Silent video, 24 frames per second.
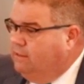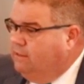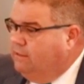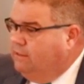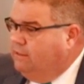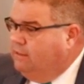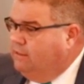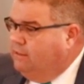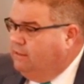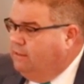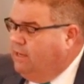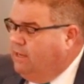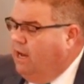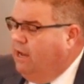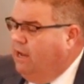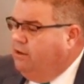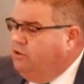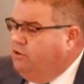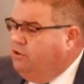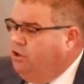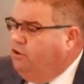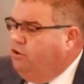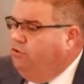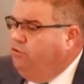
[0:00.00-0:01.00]
God
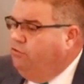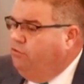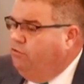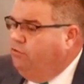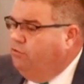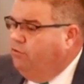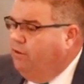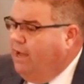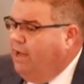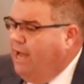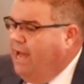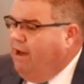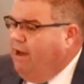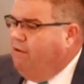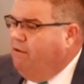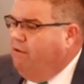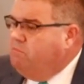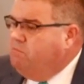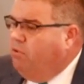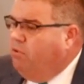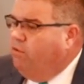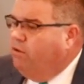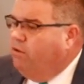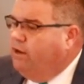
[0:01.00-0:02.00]
knew how
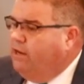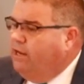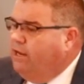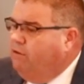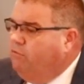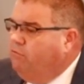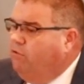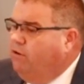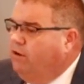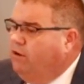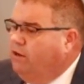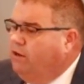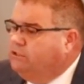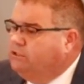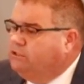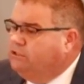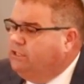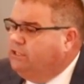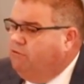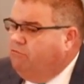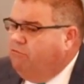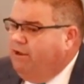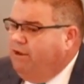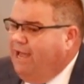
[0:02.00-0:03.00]
important it was that
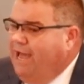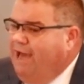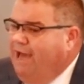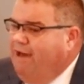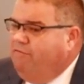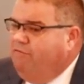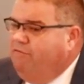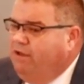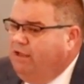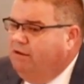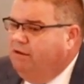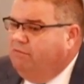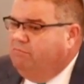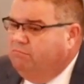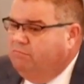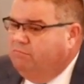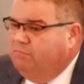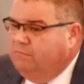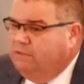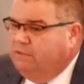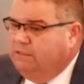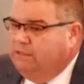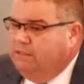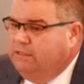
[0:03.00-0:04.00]
we have Him.
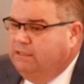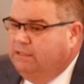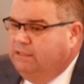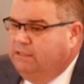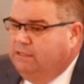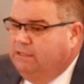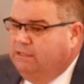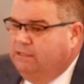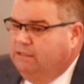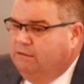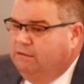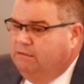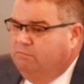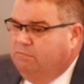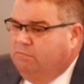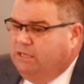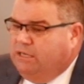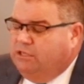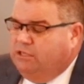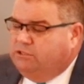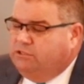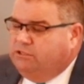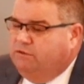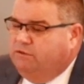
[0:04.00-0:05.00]

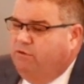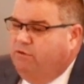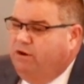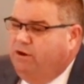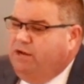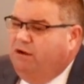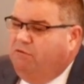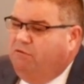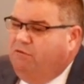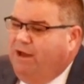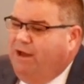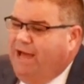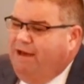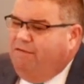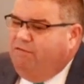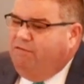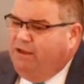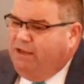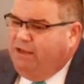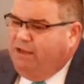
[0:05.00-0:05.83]
Because if we don't have Him,